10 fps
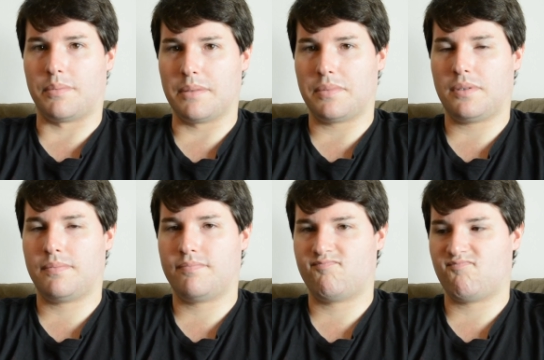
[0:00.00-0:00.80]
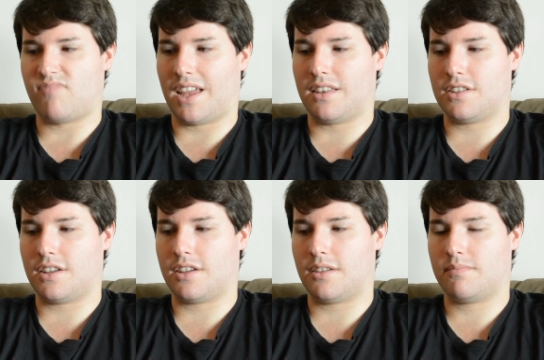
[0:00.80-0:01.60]
people. And
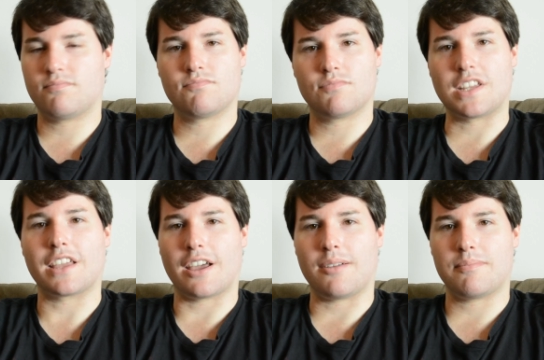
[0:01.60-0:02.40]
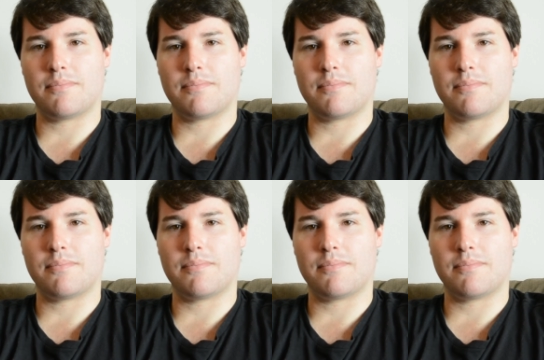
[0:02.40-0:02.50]
take care.